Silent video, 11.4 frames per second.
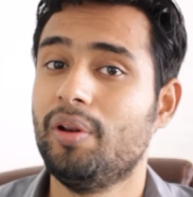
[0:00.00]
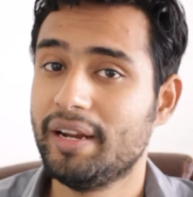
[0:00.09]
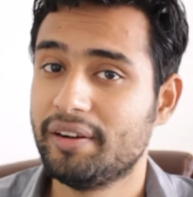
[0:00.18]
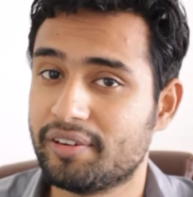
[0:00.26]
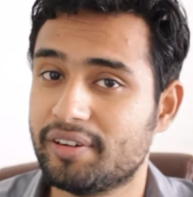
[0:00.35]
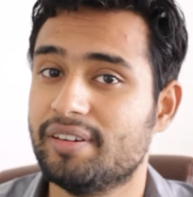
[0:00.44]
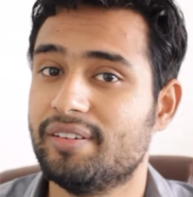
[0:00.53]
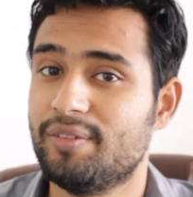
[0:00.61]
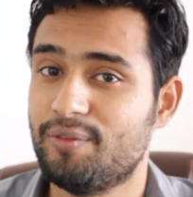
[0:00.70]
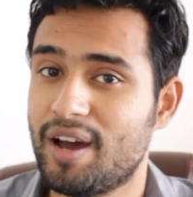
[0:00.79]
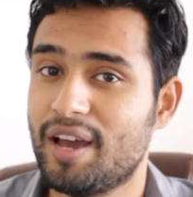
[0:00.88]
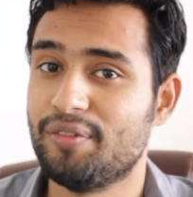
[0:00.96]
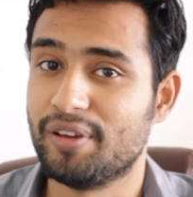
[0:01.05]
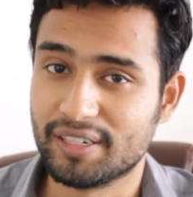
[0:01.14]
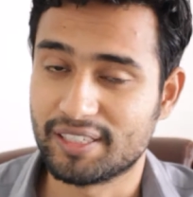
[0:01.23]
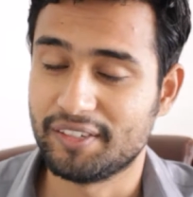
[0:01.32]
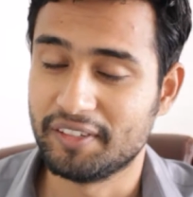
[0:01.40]
later why we
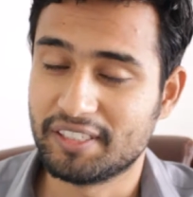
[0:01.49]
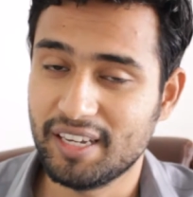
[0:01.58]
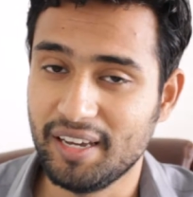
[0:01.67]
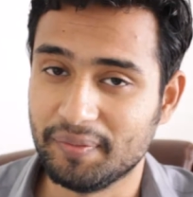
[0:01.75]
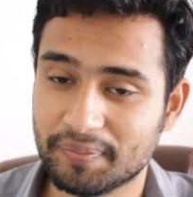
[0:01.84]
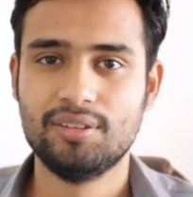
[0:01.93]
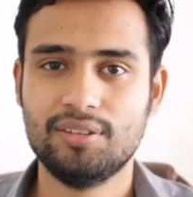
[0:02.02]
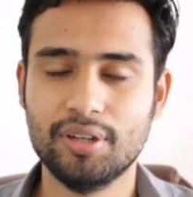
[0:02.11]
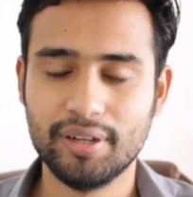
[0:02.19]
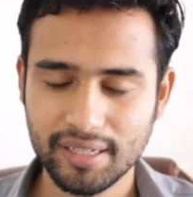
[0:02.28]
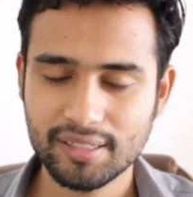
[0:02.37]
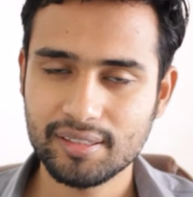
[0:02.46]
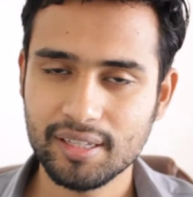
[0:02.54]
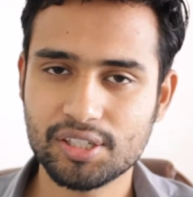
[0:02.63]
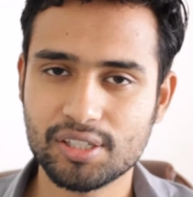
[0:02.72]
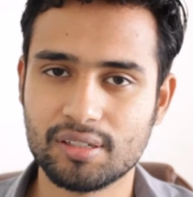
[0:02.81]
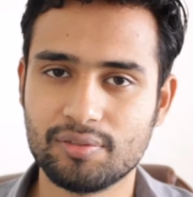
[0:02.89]
are saving time. The next
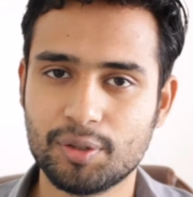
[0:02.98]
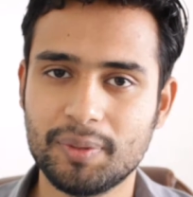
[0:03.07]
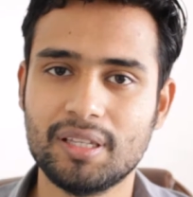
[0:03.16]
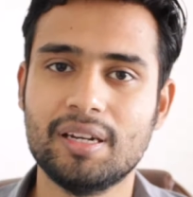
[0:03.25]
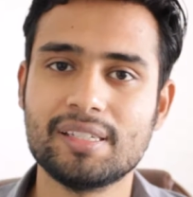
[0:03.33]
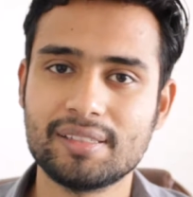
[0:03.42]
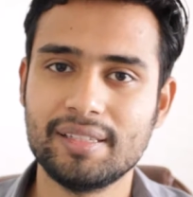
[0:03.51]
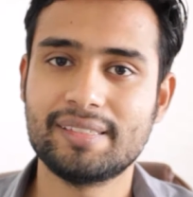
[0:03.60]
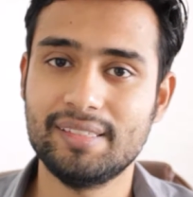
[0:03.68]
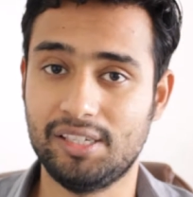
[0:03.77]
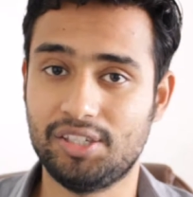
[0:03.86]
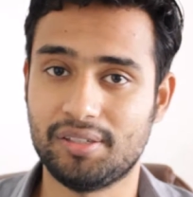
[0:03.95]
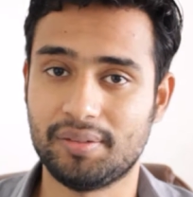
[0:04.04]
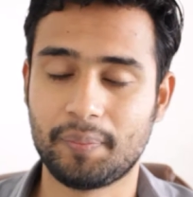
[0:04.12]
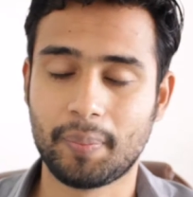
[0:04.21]
section would be the listening section.